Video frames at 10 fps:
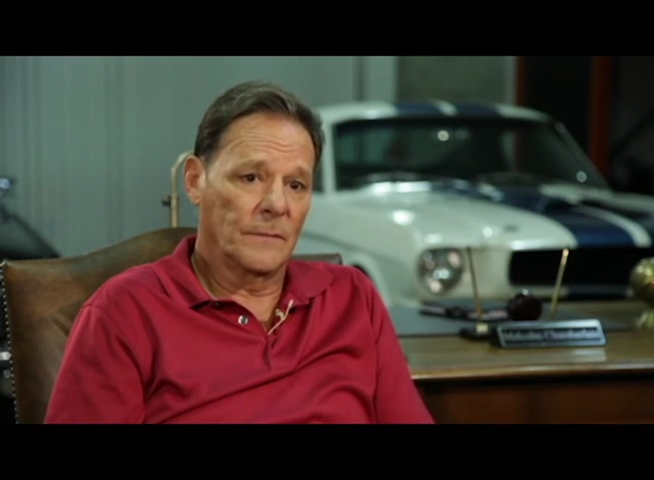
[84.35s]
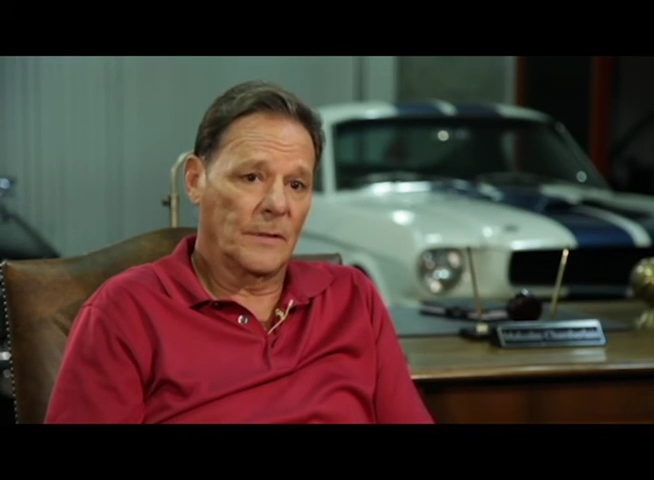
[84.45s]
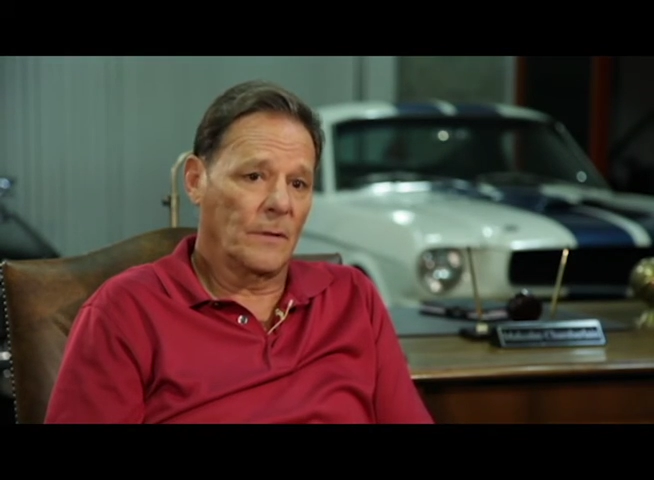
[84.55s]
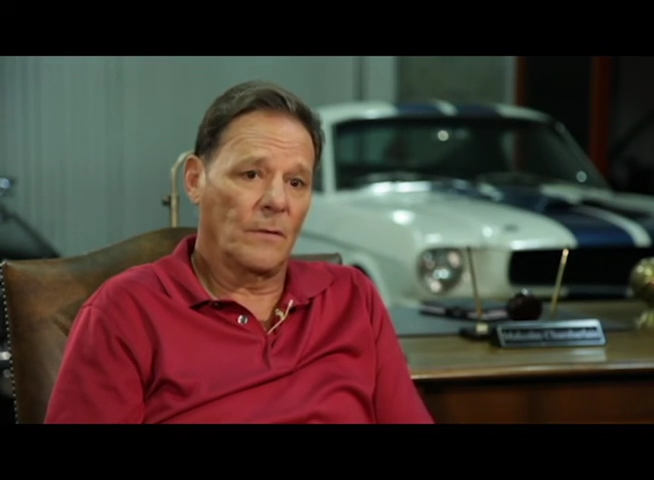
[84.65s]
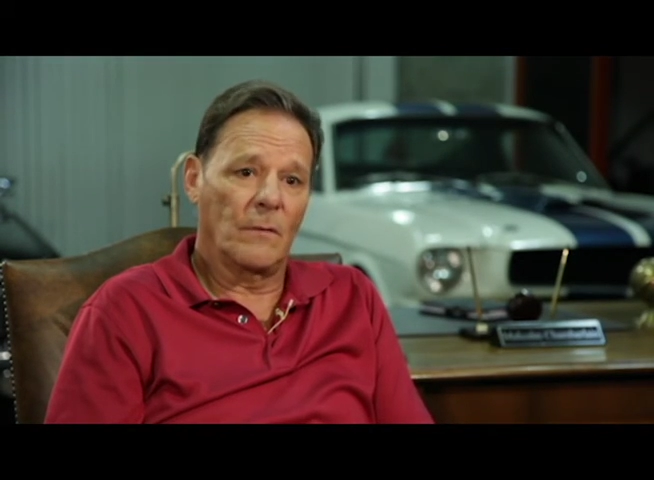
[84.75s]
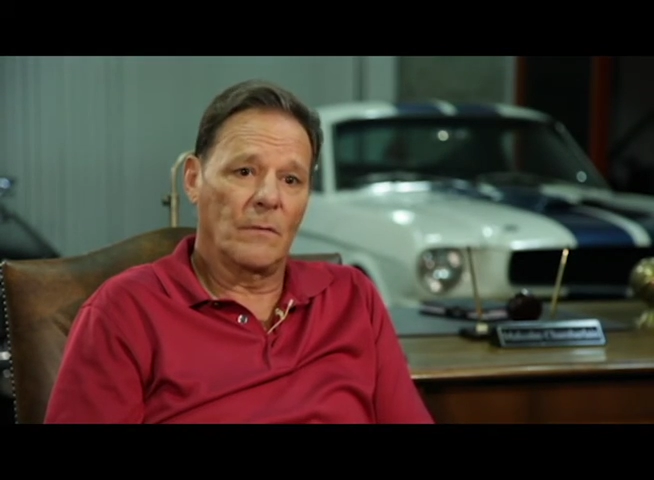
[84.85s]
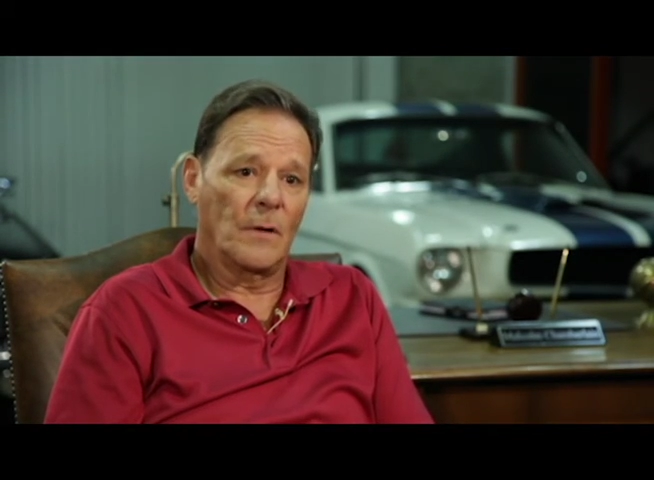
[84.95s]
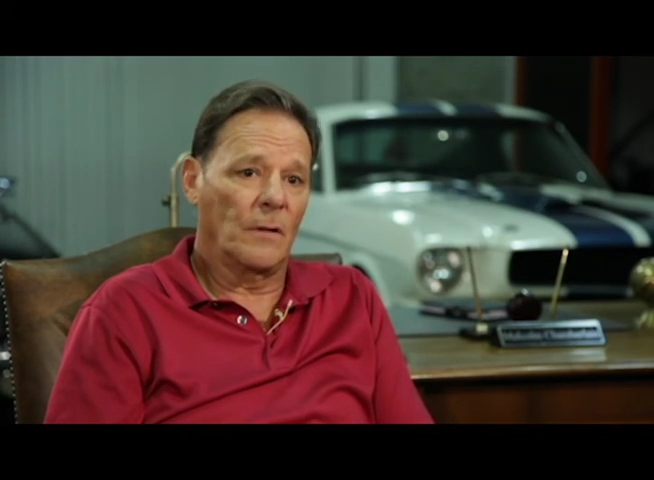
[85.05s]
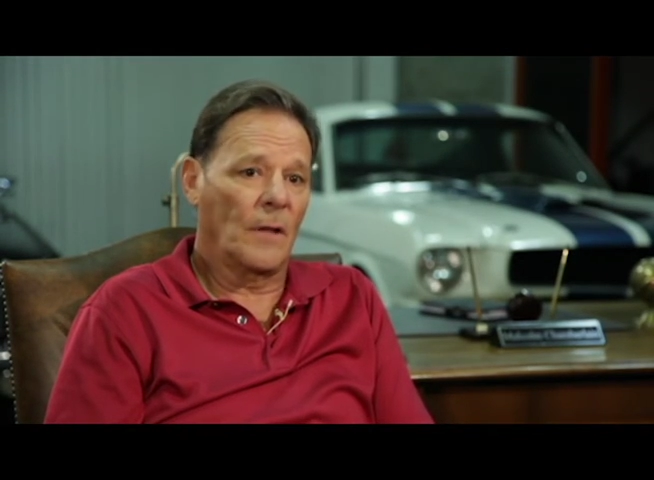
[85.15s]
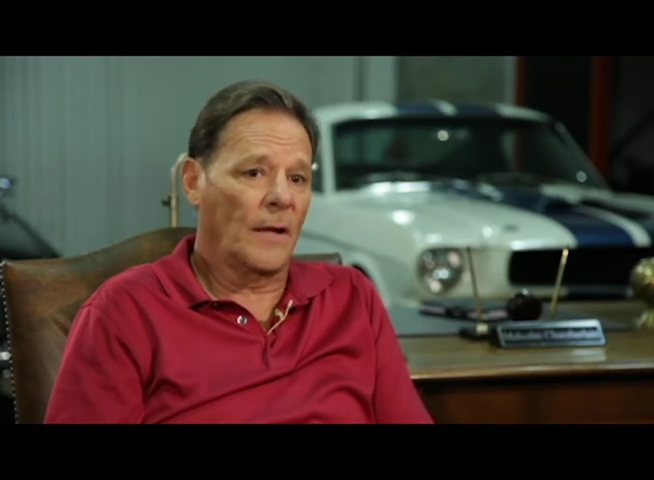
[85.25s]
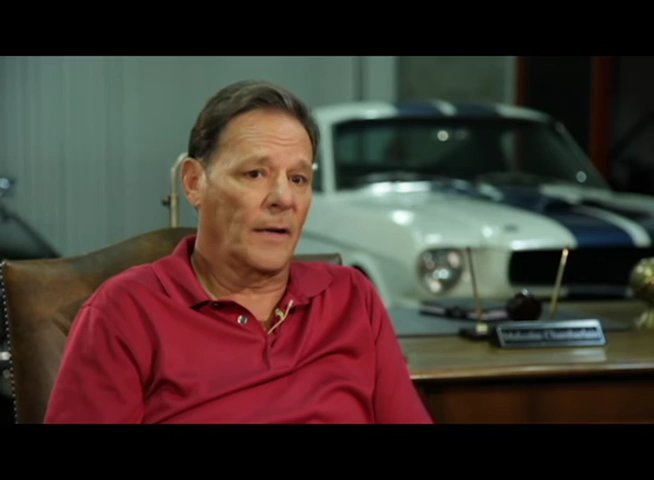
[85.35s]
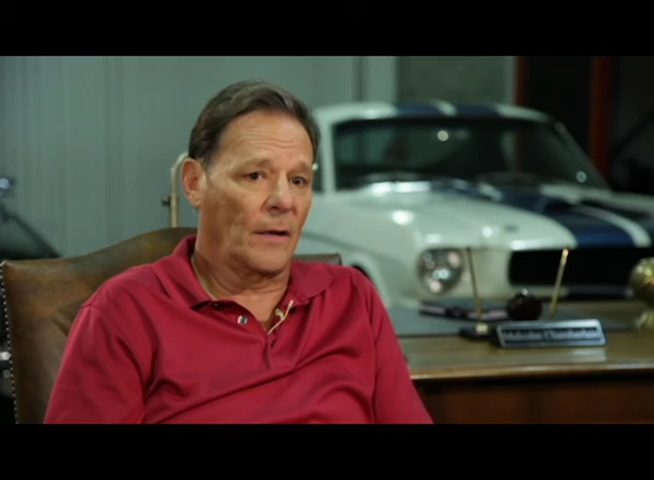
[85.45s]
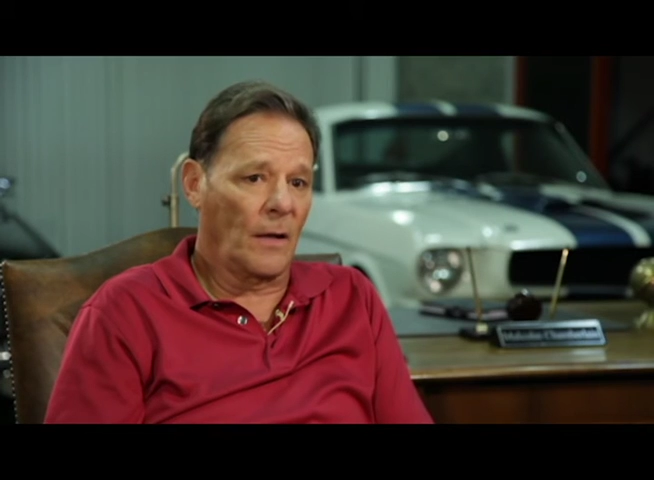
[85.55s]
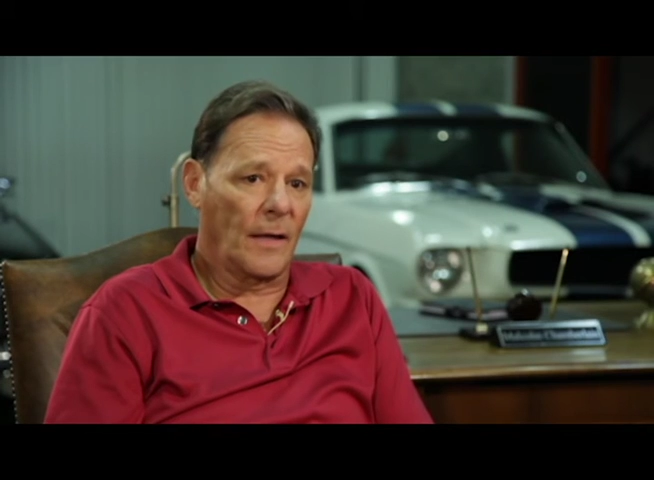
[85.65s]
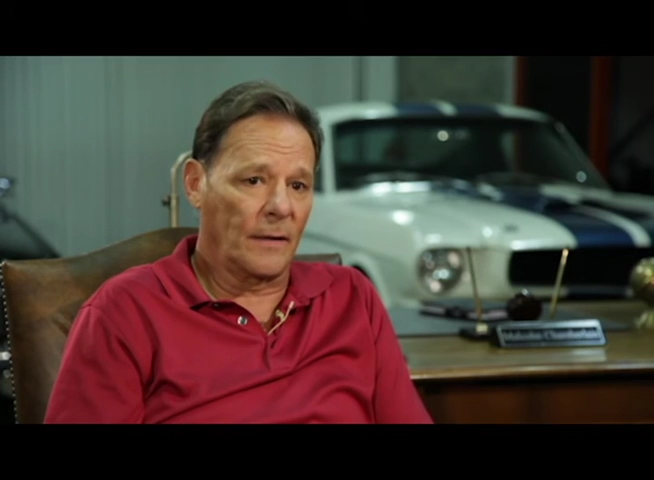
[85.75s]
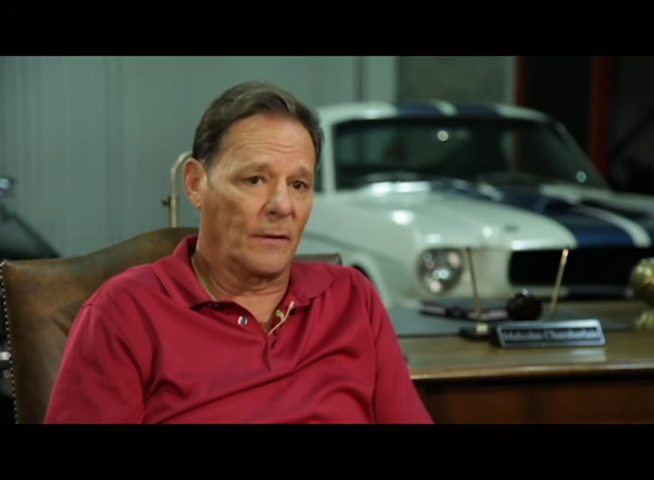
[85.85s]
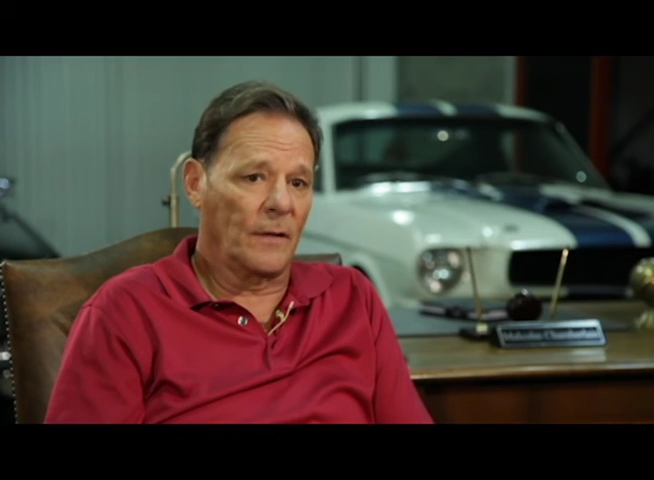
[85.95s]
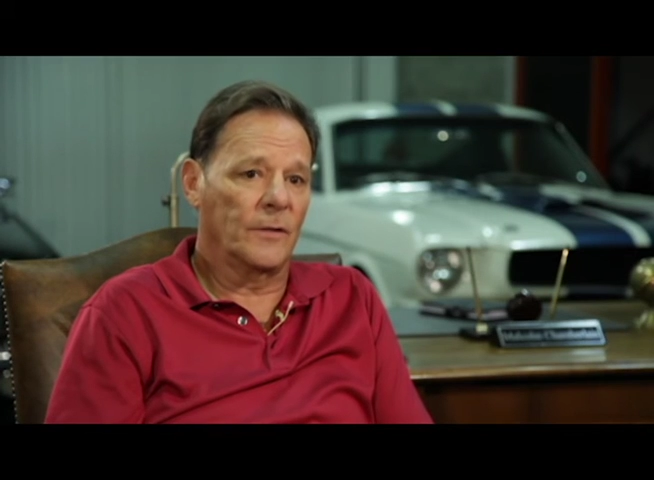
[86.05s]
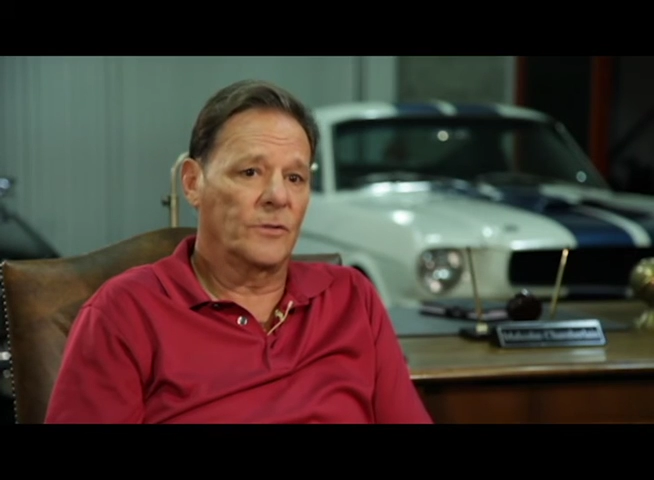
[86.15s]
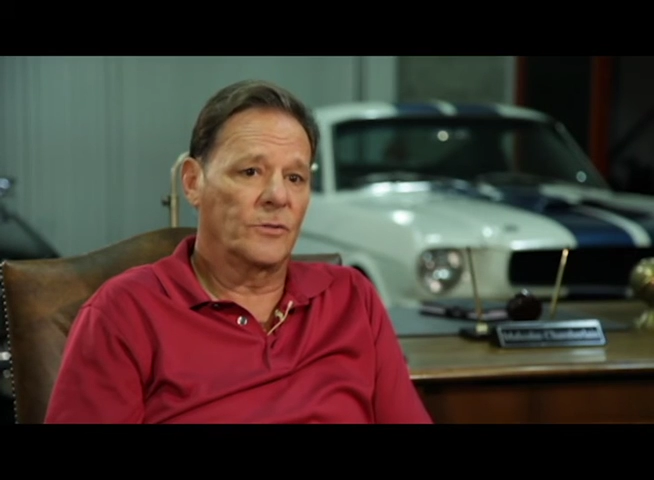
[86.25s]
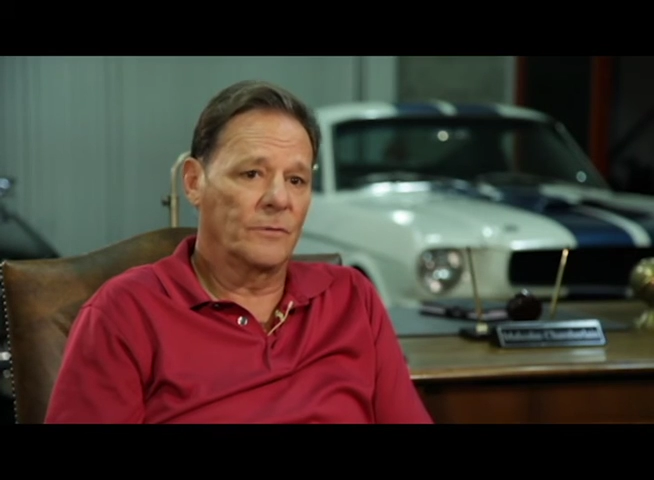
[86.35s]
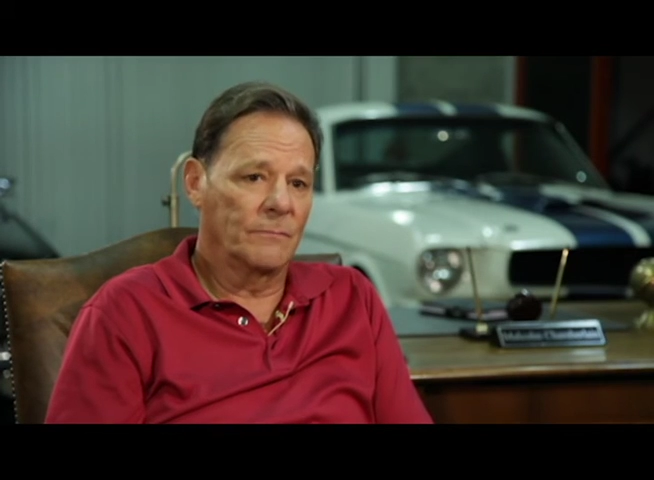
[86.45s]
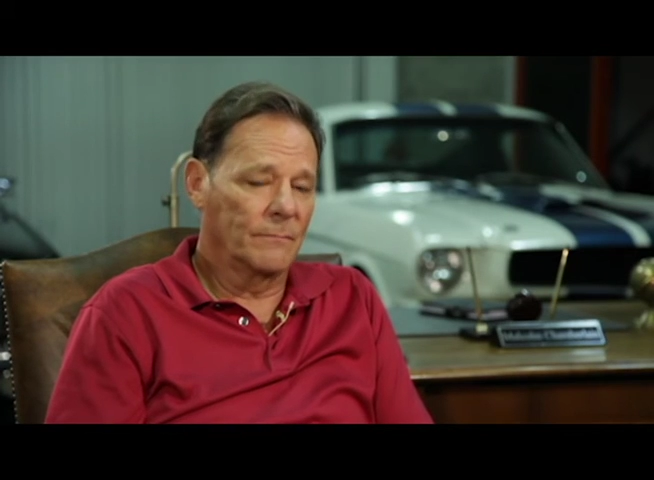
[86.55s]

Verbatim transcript: You know, a lot and a lot of lunch,